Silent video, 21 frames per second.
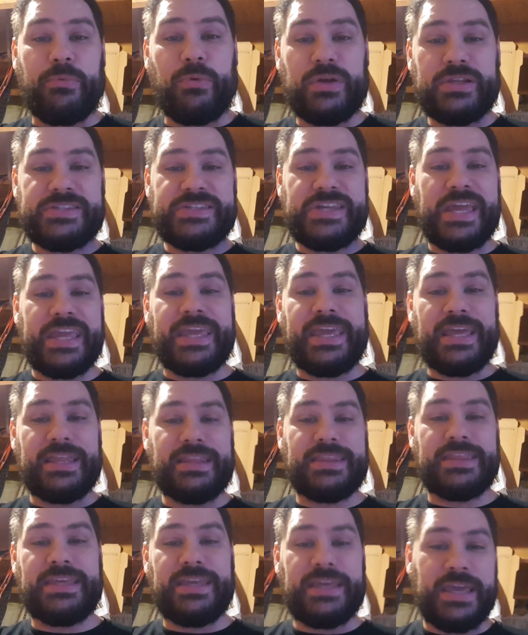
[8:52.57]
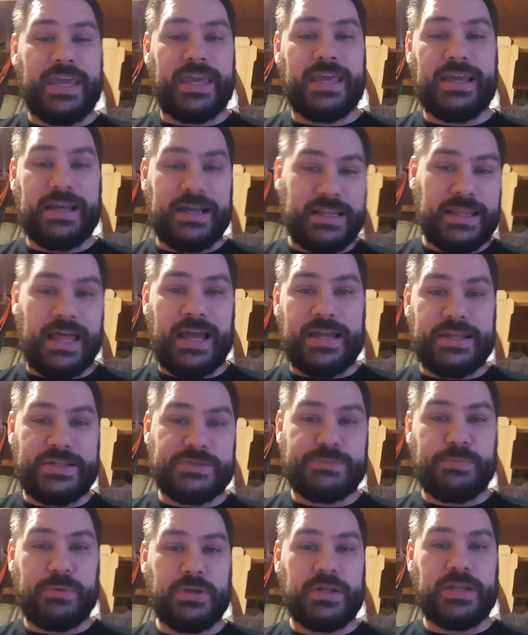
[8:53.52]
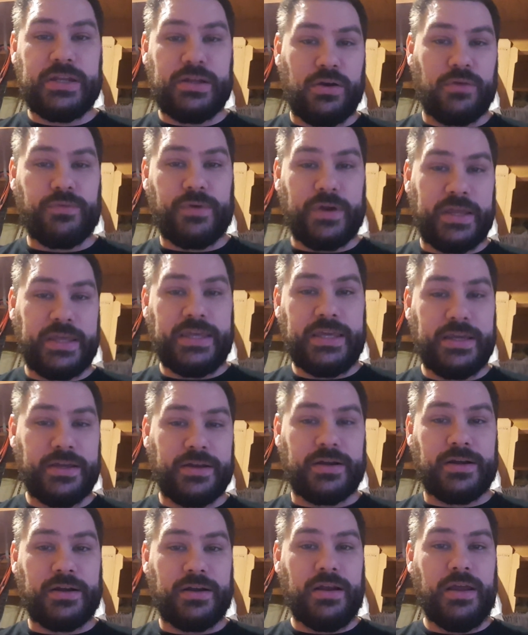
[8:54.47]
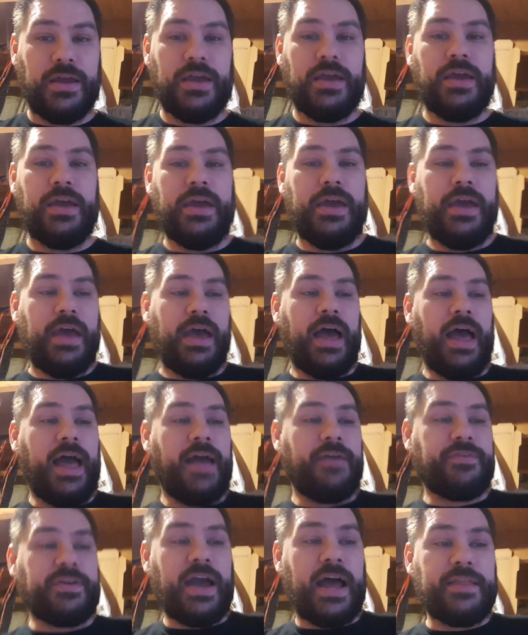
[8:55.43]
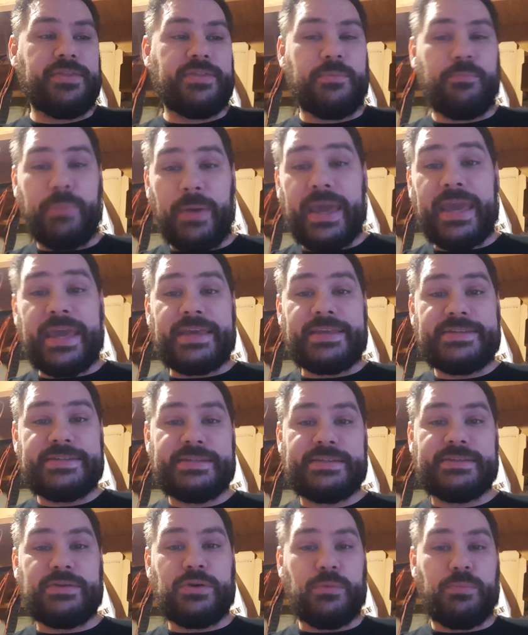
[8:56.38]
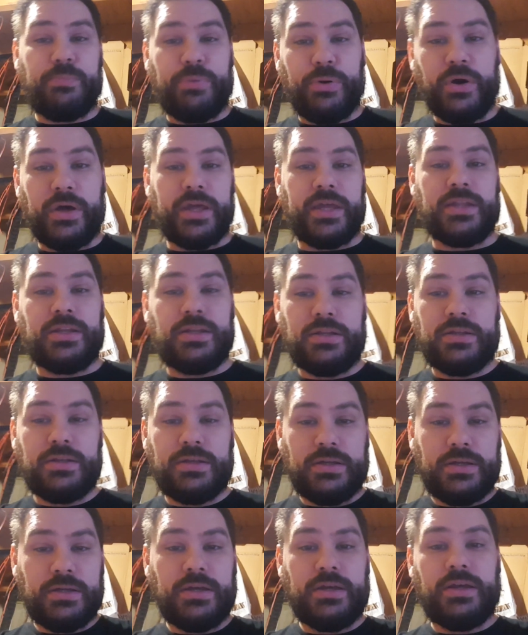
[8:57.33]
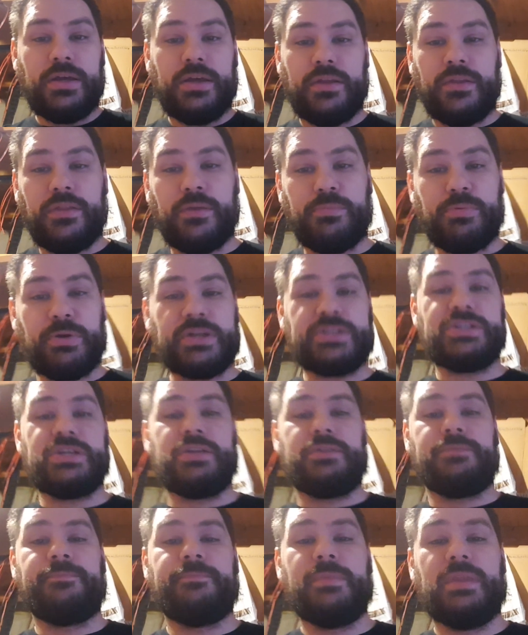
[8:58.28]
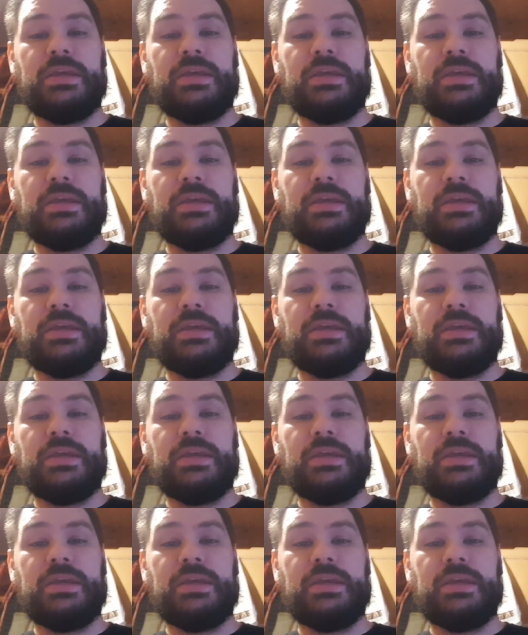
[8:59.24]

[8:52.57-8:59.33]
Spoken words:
Once I get the inclines put in over here, I've got the base to put the bridge in.